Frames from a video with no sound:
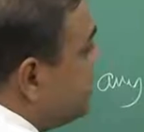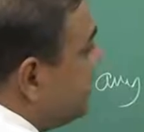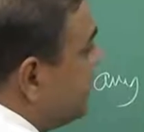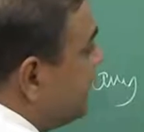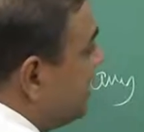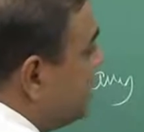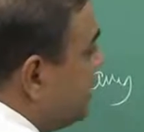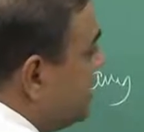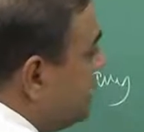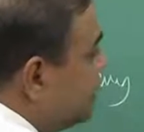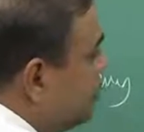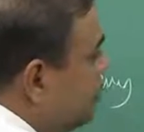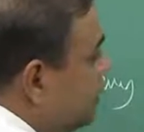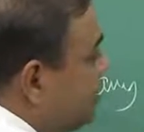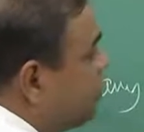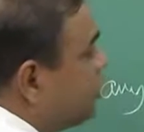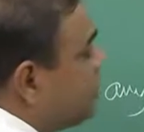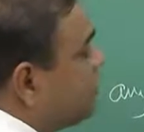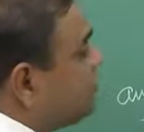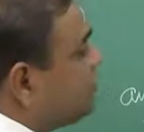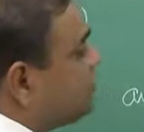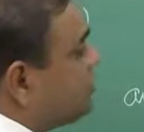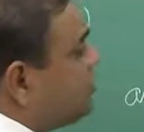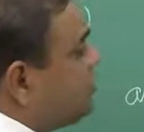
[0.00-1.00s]
liquid
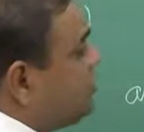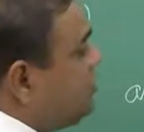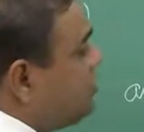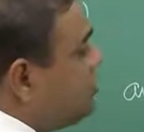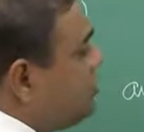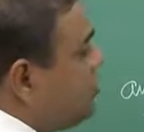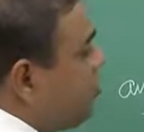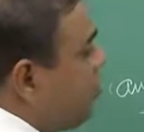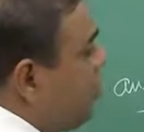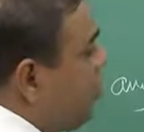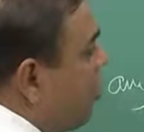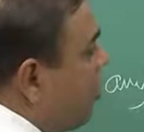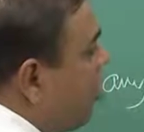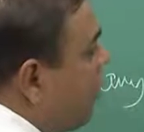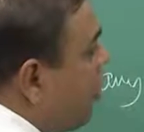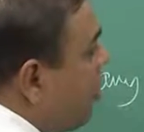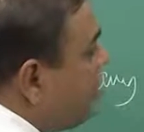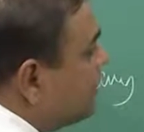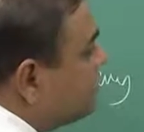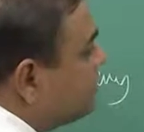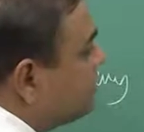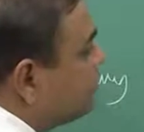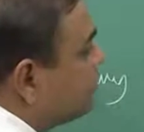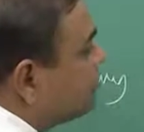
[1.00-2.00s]
also
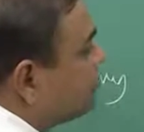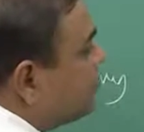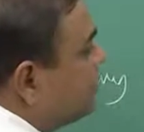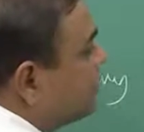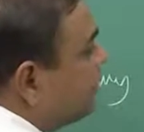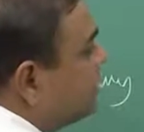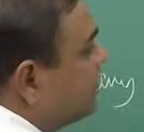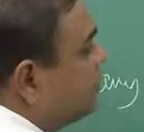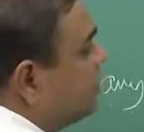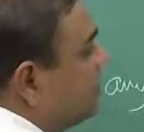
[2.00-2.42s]
or in solid